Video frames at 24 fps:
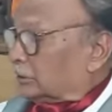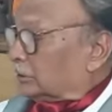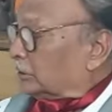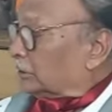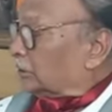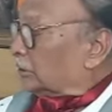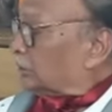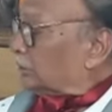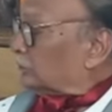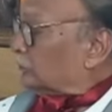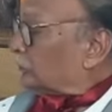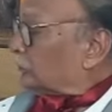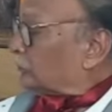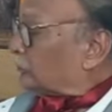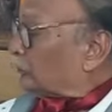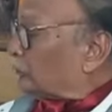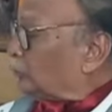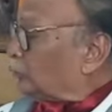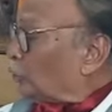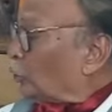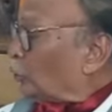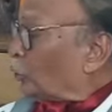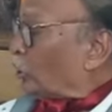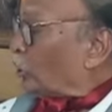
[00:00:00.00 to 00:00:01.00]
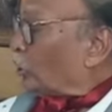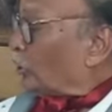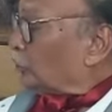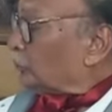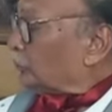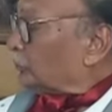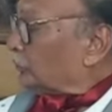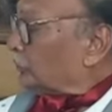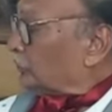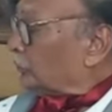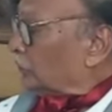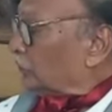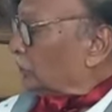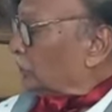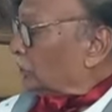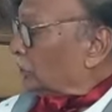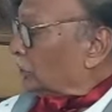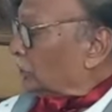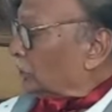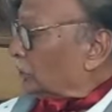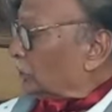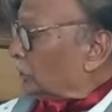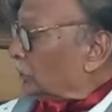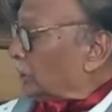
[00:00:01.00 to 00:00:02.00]
just broke out
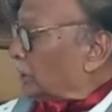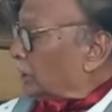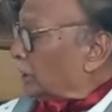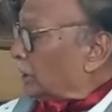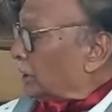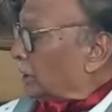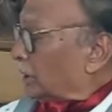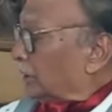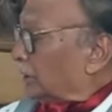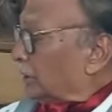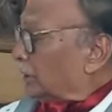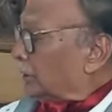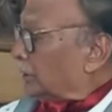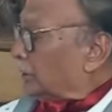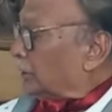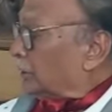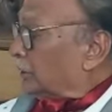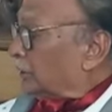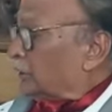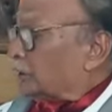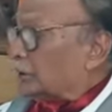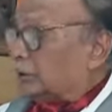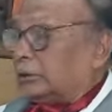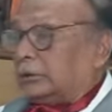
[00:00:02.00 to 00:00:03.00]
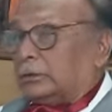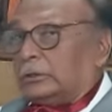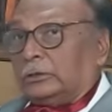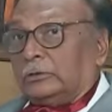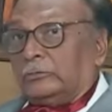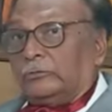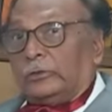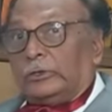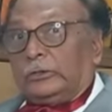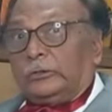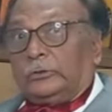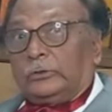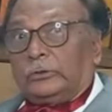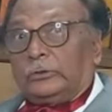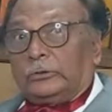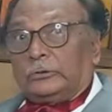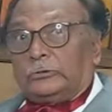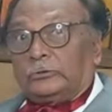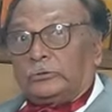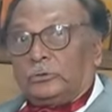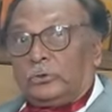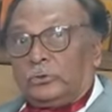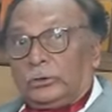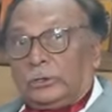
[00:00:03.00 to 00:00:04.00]
and went towards
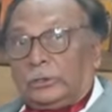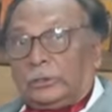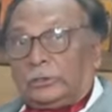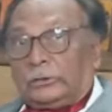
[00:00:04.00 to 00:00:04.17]
Khulna.